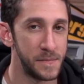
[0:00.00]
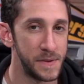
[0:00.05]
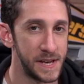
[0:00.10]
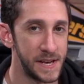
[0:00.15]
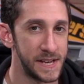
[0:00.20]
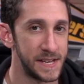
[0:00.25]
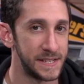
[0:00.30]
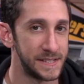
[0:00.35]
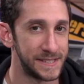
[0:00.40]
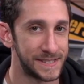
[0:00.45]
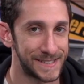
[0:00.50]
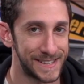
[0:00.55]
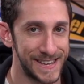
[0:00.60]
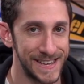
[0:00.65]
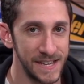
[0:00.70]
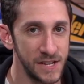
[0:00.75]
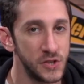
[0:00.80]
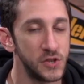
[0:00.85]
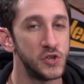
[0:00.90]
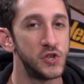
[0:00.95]
is
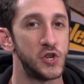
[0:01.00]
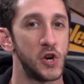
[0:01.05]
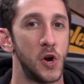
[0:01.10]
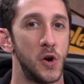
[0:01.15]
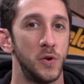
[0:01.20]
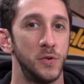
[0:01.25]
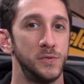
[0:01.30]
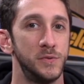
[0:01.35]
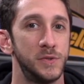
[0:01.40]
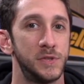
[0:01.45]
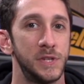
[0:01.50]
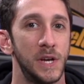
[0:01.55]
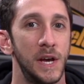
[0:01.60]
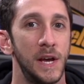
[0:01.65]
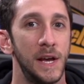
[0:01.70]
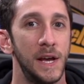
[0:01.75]
Keaton Jones